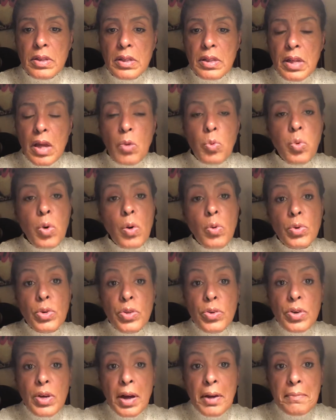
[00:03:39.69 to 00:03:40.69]
And what will
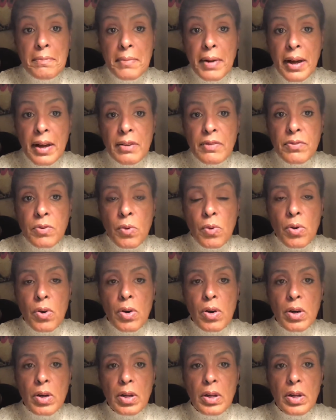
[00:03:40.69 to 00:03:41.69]
you come back for?
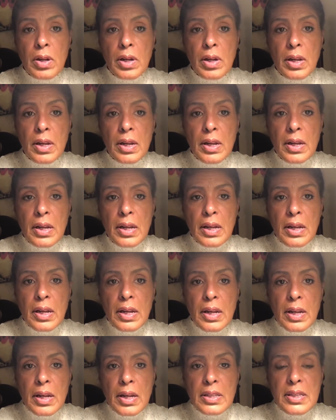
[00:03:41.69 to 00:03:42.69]

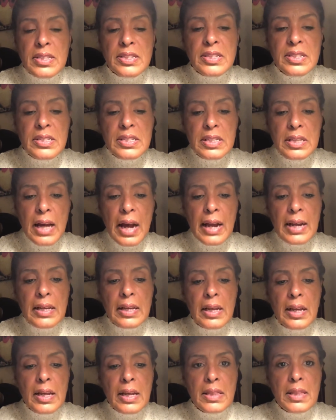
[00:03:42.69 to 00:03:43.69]
This is like
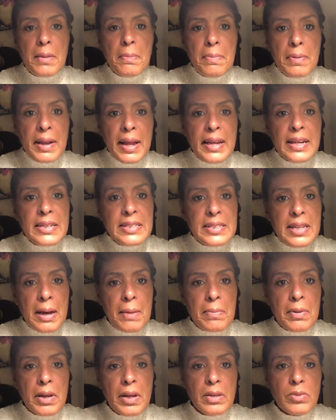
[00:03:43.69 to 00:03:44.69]
the blank
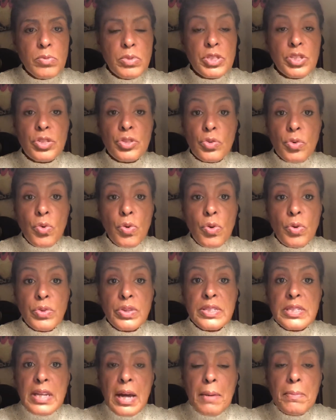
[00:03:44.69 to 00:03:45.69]
tablet, which is called the
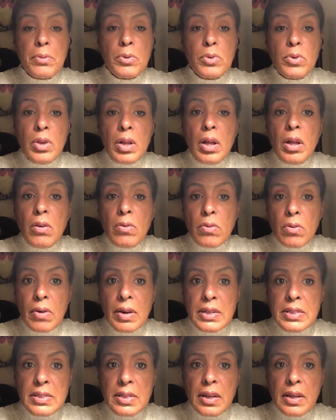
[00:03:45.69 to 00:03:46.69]
tabula
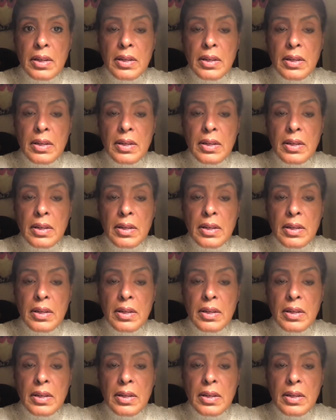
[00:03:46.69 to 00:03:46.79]
rasa.